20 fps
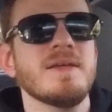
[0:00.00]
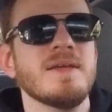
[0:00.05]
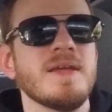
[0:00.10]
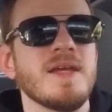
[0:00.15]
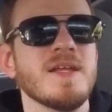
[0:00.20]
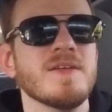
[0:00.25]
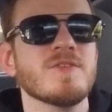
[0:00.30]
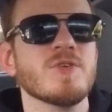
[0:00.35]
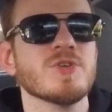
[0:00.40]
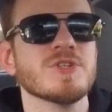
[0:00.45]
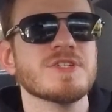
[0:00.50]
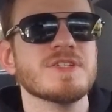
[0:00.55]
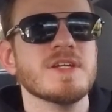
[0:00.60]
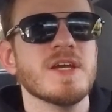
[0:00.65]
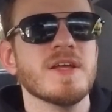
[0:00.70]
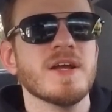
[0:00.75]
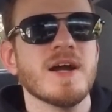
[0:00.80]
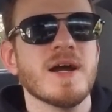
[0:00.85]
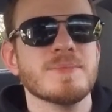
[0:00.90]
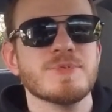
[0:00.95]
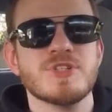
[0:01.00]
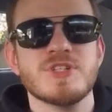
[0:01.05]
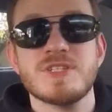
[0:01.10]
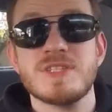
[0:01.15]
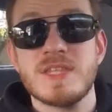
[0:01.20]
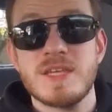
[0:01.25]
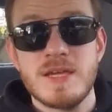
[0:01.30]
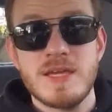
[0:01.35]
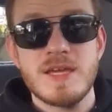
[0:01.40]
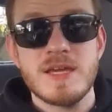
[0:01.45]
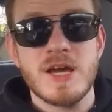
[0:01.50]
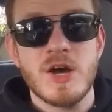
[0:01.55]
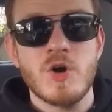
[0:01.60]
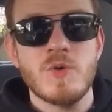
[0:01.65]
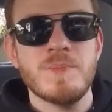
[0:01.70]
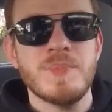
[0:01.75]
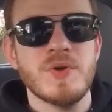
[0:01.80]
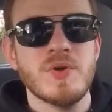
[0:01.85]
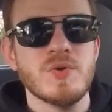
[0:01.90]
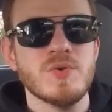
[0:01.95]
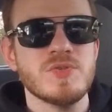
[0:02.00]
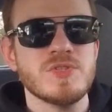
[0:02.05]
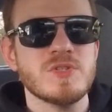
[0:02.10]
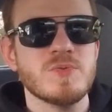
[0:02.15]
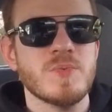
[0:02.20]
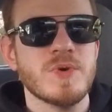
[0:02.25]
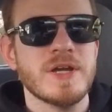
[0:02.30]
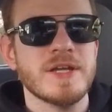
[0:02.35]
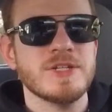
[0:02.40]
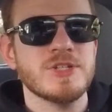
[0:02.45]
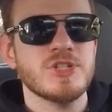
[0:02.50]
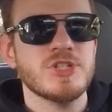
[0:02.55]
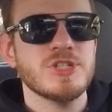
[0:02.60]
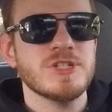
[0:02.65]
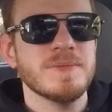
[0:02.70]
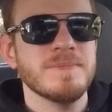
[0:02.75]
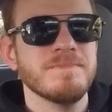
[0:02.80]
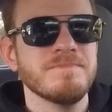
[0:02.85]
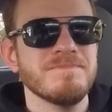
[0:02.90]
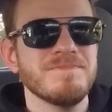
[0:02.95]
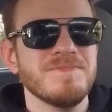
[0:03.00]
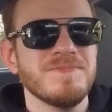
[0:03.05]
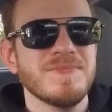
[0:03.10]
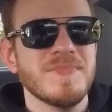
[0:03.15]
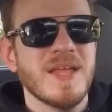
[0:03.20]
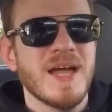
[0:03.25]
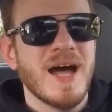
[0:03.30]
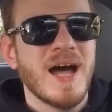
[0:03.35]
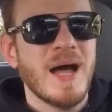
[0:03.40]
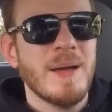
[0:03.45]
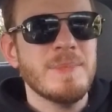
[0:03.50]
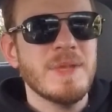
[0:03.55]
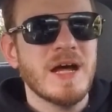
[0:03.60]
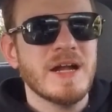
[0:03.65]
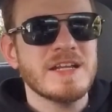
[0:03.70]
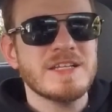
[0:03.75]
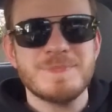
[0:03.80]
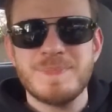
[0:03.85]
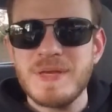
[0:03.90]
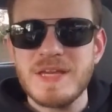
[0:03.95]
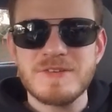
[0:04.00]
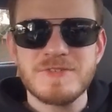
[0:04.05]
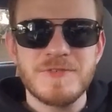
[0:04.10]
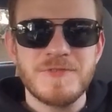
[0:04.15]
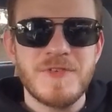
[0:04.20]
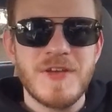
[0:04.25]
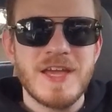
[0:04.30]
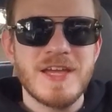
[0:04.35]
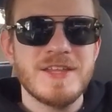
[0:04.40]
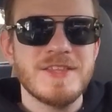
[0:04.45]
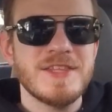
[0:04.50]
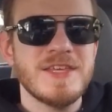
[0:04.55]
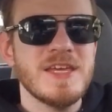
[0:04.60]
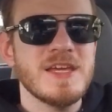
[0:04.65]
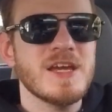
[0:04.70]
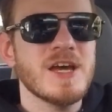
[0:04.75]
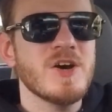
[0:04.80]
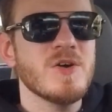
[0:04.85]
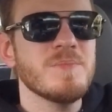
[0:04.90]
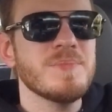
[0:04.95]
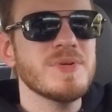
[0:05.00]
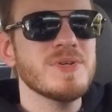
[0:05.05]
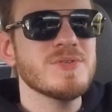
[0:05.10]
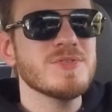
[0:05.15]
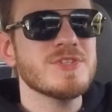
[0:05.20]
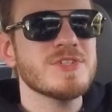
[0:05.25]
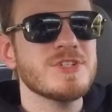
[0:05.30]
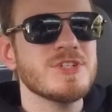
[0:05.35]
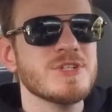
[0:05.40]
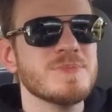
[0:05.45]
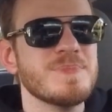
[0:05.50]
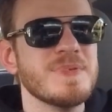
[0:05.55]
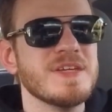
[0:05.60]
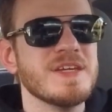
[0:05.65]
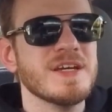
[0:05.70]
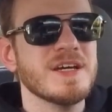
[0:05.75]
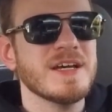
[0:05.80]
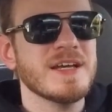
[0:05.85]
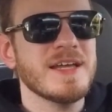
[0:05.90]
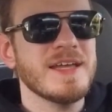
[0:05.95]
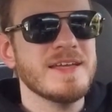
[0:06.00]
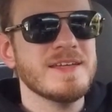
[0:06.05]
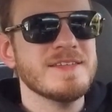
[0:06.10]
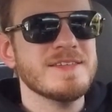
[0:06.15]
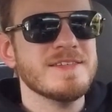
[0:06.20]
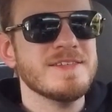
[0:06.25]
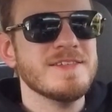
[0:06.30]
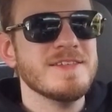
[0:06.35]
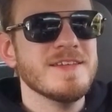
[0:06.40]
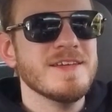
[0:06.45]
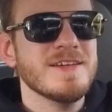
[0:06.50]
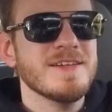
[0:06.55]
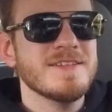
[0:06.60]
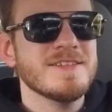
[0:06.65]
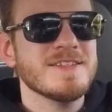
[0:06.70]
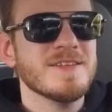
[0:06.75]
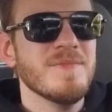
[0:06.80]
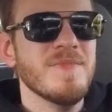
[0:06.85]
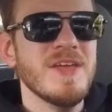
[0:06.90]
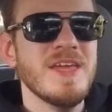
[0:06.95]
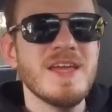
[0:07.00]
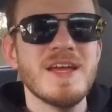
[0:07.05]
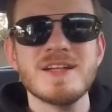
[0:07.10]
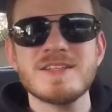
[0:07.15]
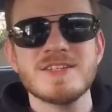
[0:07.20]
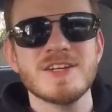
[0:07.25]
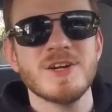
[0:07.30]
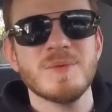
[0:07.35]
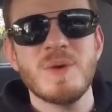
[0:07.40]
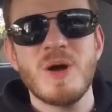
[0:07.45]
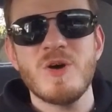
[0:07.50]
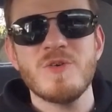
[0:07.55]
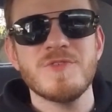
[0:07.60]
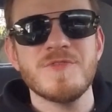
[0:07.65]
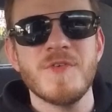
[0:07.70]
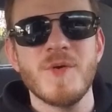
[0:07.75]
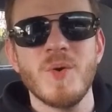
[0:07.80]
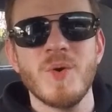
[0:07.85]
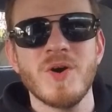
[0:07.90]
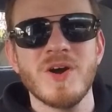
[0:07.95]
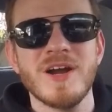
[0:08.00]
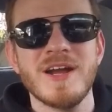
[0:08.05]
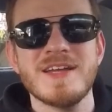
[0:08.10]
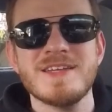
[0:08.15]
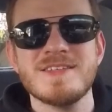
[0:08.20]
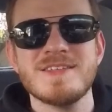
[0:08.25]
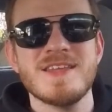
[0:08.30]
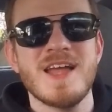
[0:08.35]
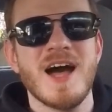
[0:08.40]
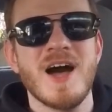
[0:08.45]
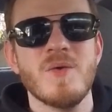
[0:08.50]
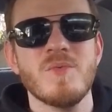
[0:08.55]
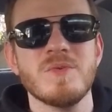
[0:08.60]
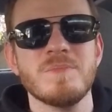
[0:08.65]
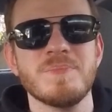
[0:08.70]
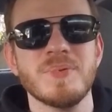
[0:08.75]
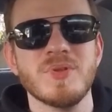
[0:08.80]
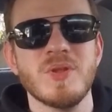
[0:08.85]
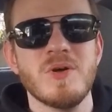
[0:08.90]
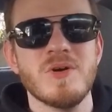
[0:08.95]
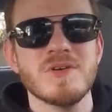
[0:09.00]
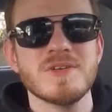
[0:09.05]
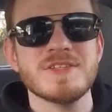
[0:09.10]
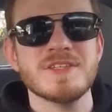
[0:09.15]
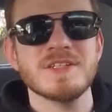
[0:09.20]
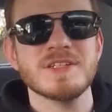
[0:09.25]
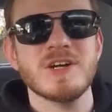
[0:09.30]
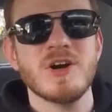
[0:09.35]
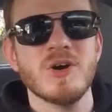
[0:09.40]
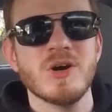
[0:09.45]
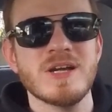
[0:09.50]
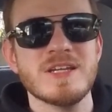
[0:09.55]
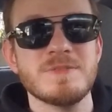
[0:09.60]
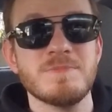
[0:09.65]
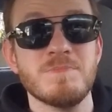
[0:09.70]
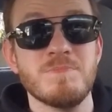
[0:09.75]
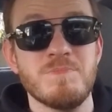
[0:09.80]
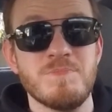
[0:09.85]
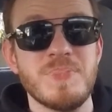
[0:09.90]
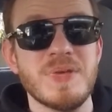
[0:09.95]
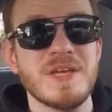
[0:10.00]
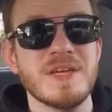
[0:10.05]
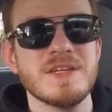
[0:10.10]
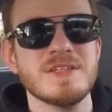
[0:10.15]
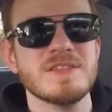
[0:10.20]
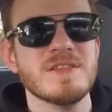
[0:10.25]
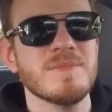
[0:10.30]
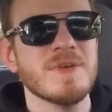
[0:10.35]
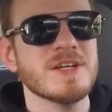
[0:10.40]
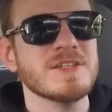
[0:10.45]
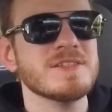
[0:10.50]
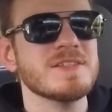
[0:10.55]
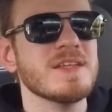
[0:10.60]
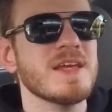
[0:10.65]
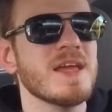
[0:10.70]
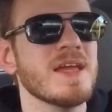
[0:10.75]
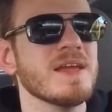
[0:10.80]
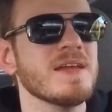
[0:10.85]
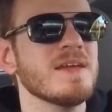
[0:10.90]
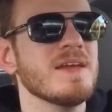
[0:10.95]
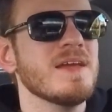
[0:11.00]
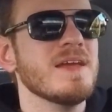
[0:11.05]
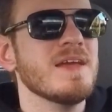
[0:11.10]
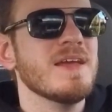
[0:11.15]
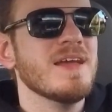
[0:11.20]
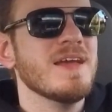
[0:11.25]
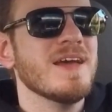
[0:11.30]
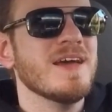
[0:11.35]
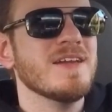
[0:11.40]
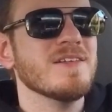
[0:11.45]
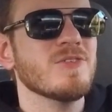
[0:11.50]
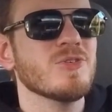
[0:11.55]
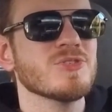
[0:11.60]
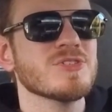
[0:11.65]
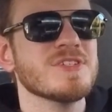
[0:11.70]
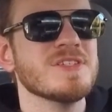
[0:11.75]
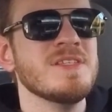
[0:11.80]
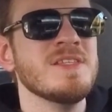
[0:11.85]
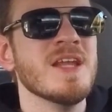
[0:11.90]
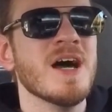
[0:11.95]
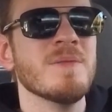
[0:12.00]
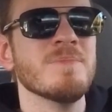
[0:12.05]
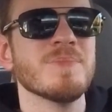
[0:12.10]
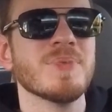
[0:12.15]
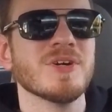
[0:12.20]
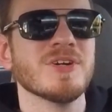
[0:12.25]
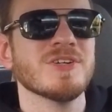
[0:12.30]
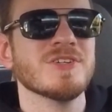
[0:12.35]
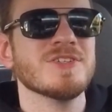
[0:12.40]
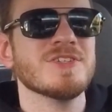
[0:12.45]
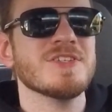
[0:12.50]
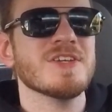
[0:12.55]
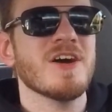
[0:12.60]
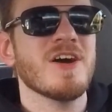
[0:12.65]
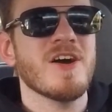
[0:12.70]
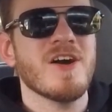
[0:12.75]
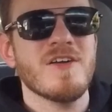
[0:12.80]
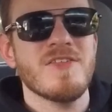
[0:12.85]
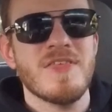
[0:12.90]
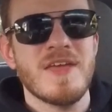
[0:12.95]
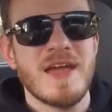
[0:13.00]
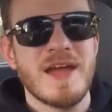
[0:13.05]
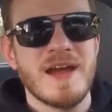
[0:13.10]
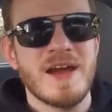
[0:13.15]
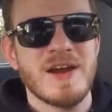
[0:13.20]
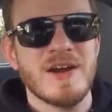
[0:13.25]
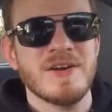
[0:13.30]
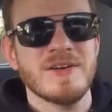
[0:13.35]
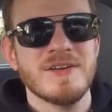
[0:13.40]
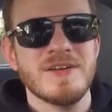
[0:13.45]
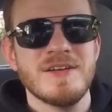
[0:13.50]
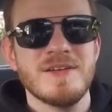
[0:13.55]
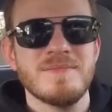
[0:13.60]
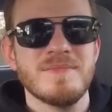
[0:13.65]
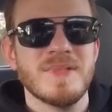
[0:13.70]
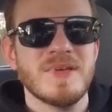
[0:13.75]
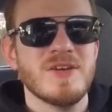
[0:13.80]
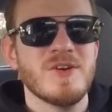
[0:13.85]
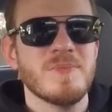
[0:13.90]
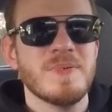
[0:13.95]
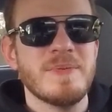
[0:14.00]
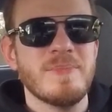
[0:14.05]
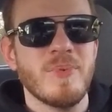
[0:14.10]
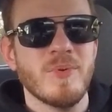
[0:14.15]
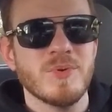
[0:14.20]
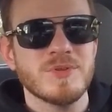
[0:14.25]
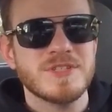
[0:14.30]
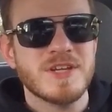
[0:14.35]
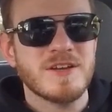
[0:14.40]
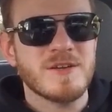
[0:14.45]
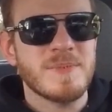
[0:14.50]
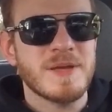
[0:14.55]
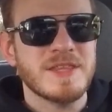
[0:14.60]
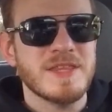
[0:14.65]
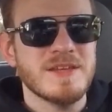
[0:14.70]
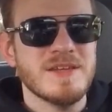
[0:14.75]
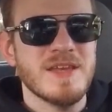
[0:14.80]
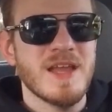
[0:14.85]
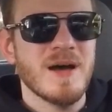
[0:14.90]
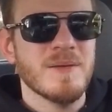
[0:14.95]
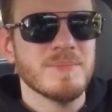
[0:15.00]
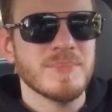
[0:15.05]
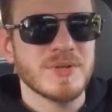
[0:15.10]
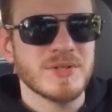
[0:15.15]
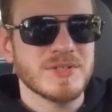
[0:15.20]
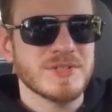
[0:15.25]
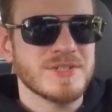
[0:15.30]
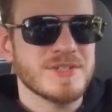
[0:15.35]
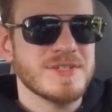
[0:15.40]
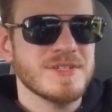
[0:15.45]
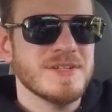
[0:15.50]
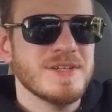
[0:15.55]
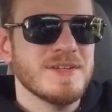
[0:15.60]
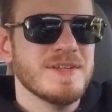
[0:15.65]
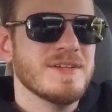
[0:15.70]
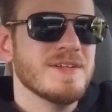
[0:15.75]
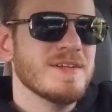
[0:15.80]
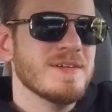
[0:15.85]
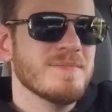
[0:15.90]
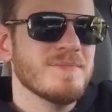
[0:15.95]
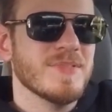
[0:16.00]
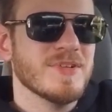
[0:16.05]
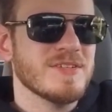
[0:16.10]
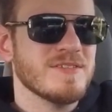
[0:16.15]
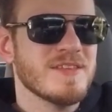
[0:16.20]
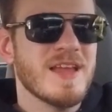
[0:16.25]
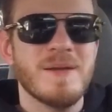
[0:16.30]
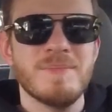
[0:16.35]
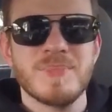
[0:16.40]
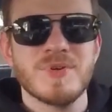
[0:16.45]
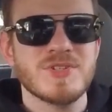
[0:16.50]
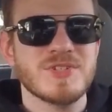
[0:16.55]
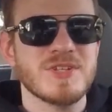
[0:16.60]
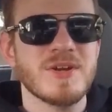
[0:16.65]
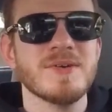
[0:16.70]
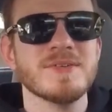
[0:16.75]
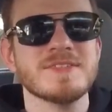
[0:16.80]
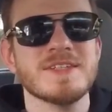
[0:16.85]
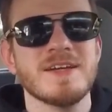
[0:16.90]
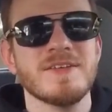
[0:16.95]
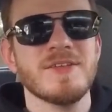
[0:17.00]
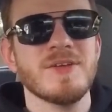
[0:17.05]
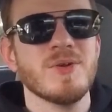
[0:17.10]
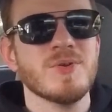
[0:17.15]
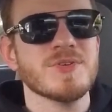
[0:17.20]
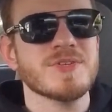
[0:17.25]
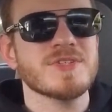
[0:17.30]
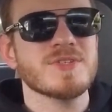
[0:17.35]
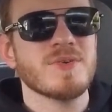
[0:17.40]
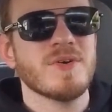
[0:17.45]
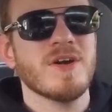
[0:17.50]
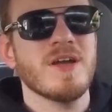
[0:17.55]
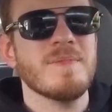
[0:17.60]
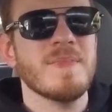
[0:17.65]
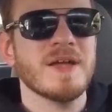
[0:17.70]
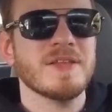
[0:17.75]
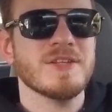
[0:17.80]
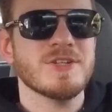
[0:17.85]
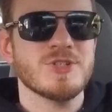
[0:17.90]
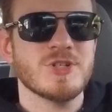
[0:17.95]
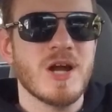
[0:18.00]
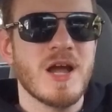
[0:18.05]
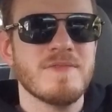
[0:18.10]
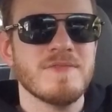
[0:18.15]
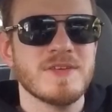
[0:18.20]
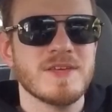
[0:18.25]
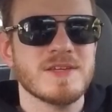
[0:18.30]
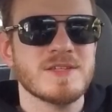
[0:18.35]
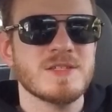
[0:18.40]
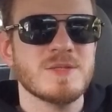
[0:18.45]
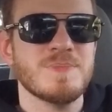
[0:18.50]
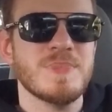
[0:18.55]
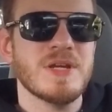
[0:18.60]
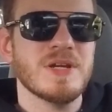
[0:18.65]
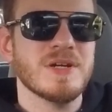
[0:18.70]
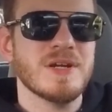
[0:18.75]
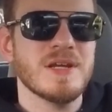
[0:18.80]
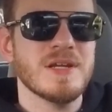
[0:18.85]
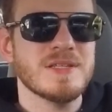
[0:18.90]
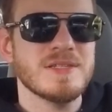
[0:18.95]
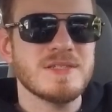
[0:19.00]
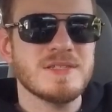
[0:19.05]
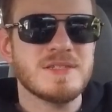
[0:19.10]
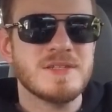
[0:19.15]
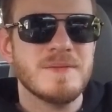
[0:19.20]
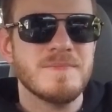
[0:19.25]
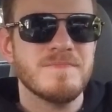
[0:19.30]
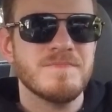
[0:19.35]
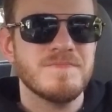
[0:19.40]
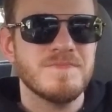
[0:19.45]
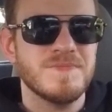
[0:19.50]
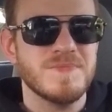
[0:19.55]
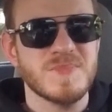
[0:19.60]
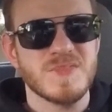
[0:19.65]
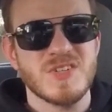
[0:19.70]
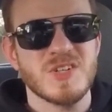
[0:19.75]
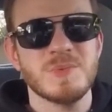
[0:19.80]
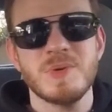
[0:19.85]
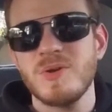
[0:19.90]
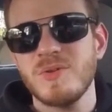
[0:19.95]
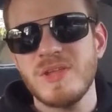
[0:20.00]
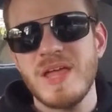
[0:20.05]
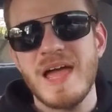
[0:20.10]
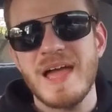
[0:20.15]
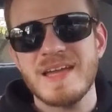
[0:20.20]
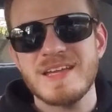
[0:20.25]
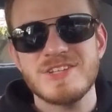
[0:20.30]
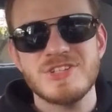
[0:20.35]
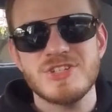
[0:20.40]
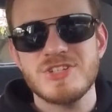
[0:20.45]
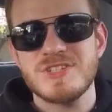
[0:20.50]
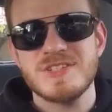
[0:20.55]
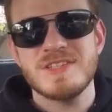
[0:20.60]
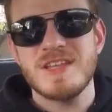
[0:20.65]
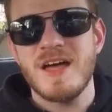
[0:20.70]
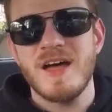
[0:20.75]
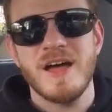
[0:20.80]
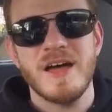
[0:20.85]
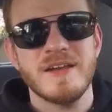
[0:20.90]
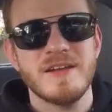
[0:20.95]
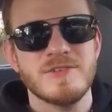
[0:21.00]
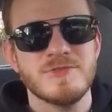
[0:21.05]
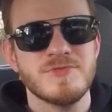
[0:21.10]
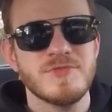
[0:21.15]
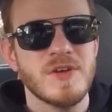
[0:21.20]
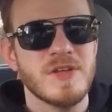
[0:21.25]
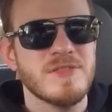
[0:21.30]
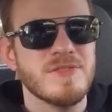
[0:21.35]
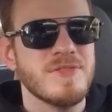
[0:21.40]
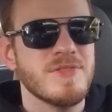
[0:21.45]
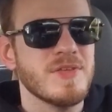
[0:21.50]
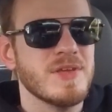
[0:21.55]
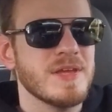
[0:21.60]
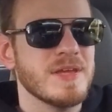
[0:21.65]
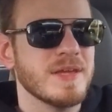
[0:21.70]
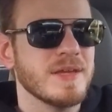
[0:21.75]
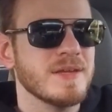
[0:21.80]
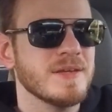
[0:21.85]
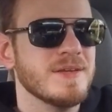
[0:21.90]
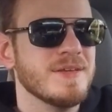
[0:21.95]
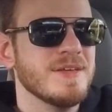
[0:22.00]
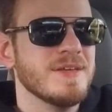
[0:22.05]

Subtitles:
And, of course, the other option is the EcoBoost, which I'm not as big of a fan of the EcoBoost, just because, to me, a Turbo 4 is not what belongs in a car as big as the Mustang. And, of course, numbers are there. I know people will talk about the numbers, but numbers don't tell the whole story about the driving experience. Turbo lag is just not a fun thing.